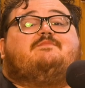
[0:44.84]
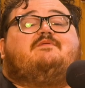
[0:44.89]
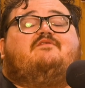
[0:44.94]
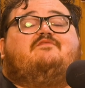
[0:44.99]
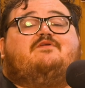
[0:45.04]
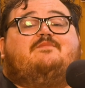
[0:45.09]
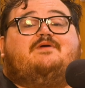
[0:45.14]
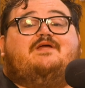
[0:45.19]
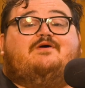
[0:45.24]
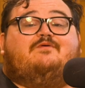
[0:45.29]
up,
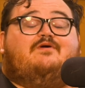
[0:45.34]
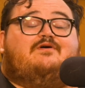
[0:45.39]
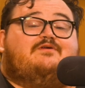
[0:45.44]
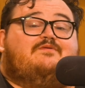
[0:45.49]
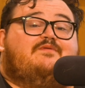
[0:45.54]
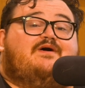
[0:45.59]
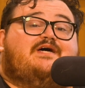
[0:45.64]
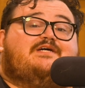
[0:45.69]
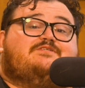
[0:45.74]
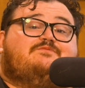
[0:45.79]
everybody? Welcome
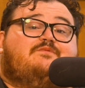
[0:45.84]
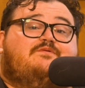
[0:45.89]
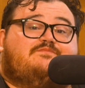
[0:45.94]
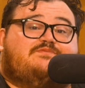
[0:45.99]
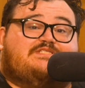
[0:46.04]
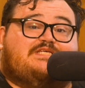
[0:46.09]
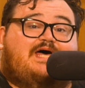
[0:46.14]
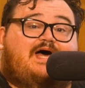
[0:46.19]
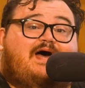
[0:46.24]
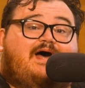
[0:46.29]
to Maximum
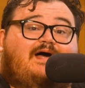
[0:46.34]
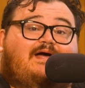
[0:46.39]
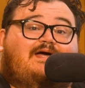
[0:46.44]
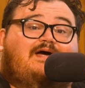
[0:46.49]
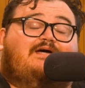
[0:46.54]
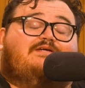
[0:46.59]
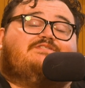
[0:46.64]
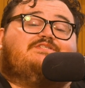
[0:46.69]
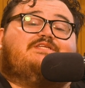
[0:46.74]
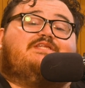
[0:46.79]
Zach.
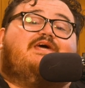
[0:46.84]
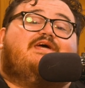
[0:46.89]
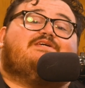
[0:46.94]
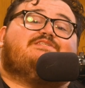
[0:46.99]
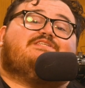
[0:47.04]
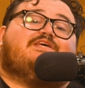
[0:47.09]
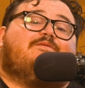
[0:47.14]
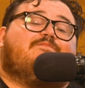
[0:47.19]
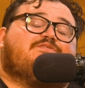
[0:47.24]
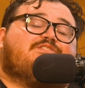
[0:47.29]
On
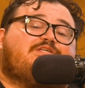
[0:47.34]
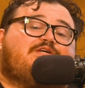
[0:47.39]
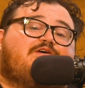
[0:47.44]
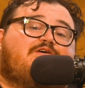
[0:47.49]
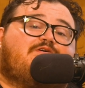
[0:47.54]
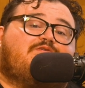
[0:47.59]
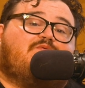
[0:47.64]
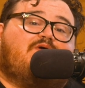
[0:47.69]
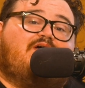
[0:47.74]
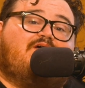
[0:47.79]
today's
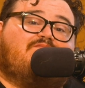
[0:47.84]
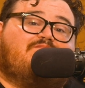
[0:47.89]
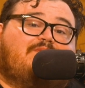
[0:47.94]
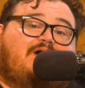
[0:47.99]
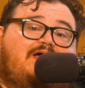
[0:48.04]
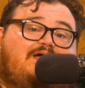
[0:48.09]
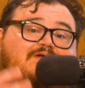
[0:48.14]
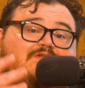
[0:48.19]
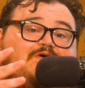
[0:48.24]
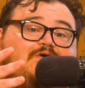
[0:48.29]
episode, we have Mike